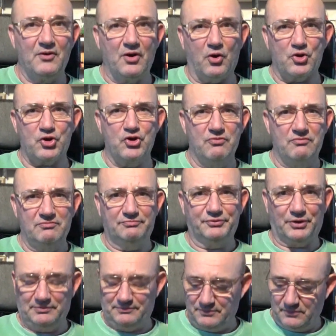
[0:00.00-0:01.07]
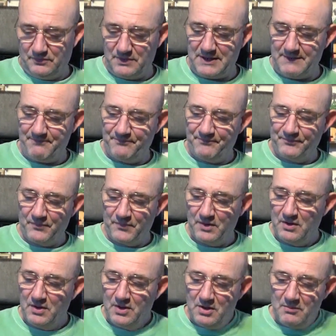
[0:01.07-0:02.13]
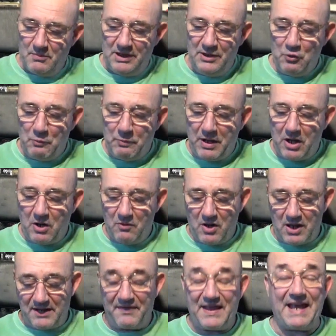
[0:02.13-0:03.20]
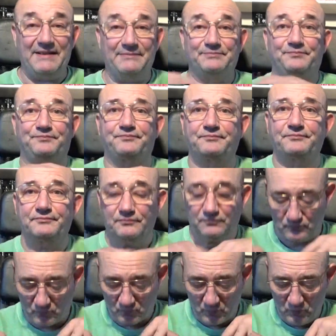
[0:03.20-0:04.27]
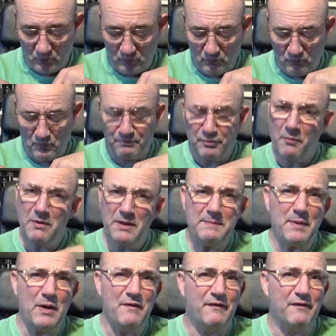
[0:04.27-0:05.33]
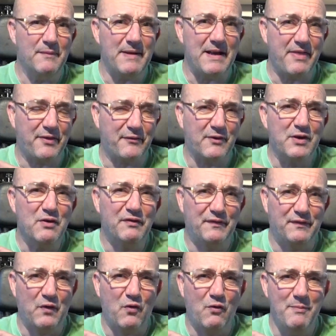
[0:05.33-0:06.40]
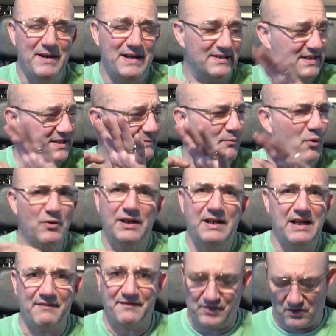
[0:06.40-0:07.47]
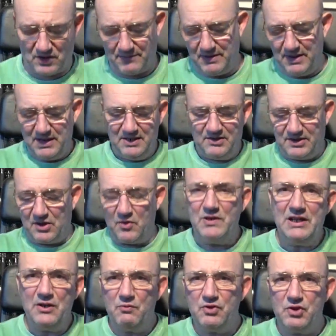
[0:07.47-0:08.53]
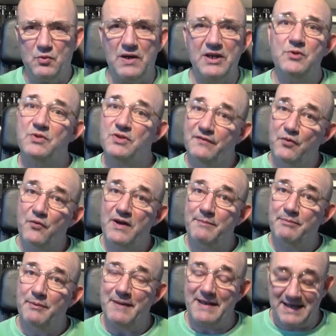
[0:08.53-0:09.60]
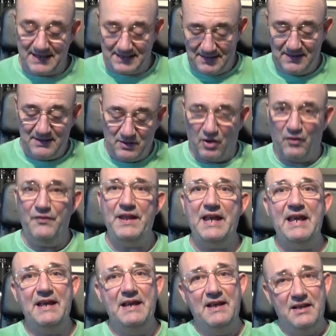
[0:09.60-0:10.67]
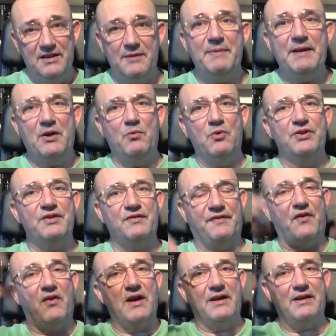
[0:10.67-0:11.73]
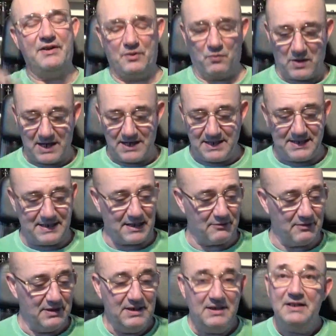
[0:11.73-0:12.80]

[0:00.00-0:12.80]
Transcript: Oxygen, yeah. But a little pile like that would probably burn for about 3 or 4 minutes. That's more than enough time to get all your little twigs, which you've already prepared, on there, your bigger wood, your fire, and away you go.